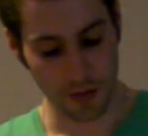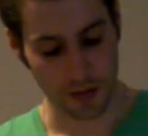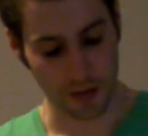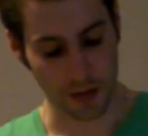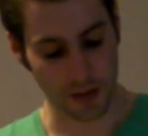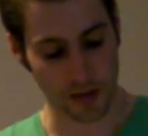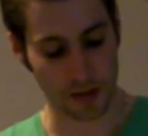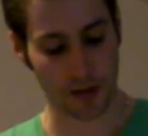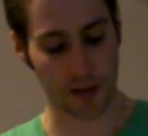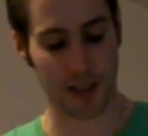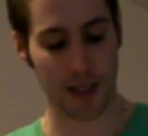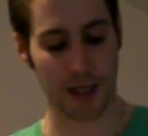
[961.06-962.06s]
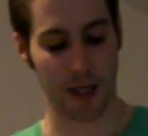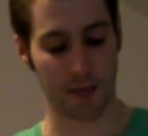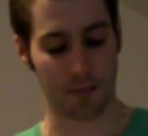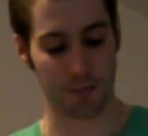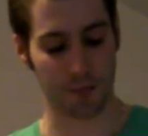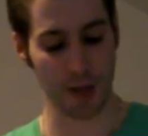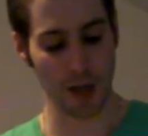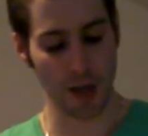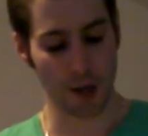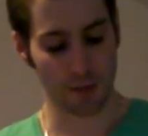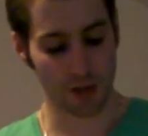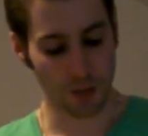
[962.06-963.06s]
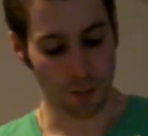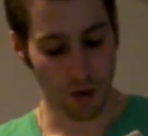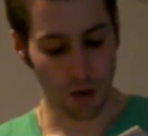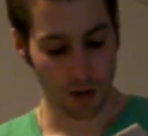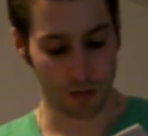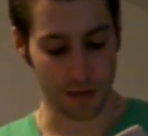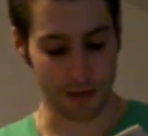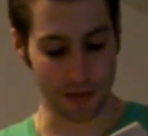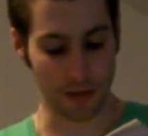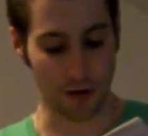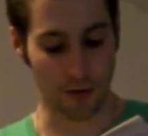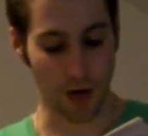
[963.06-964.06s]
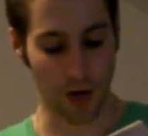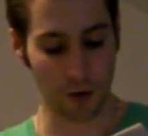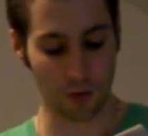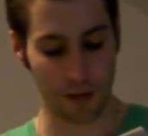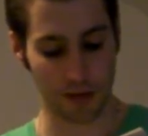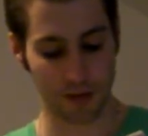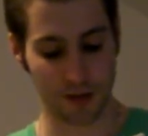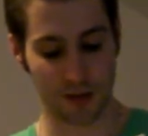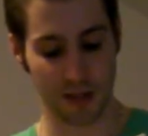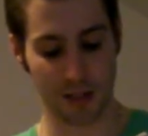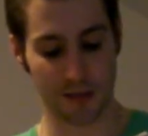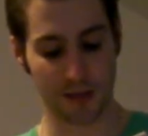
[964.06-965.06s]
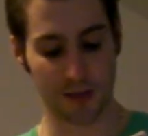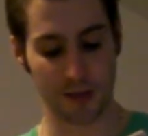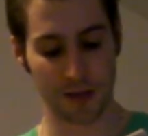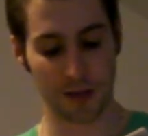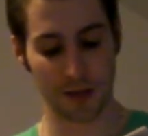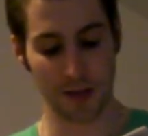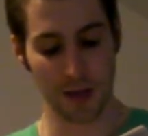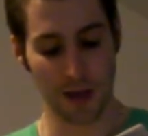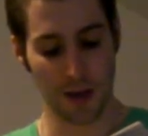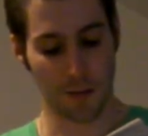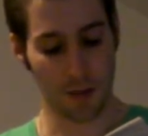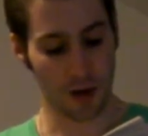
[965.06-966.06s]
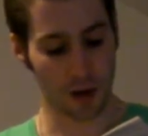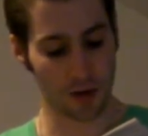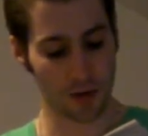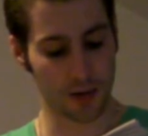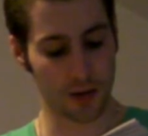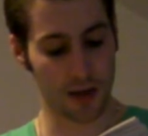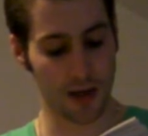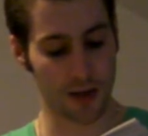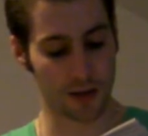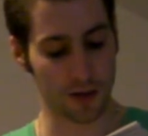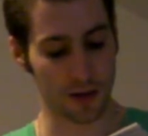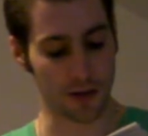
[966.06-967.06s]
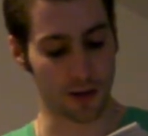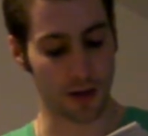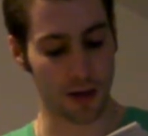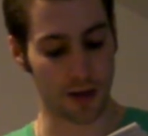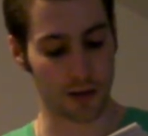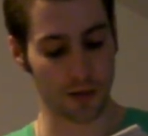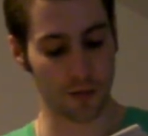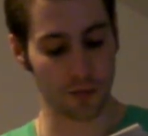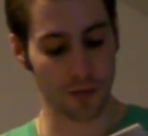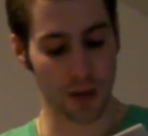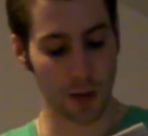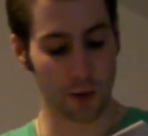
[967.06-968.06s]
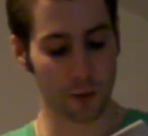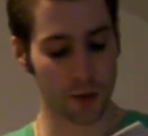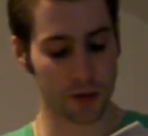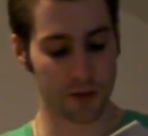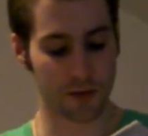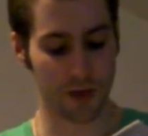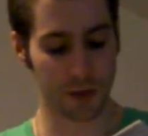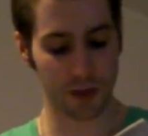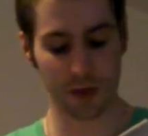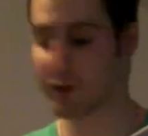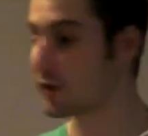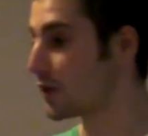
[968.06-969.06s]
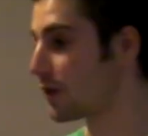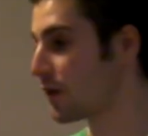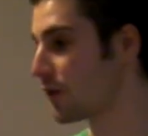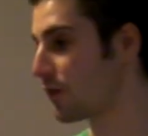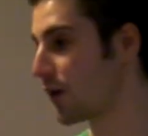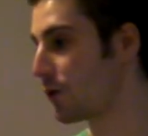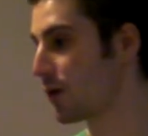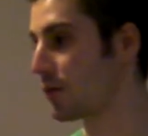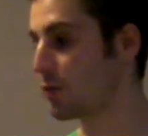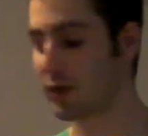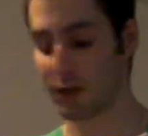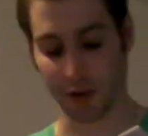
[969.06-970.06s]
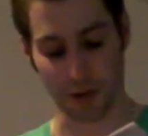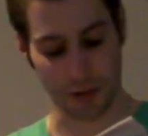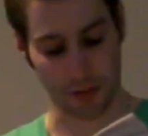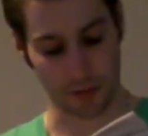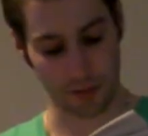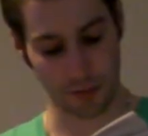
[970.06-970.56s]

the solicitor came. Mr. Marquand of Holman, Sons, Marquand and Littledale, who was very genial and very appreciative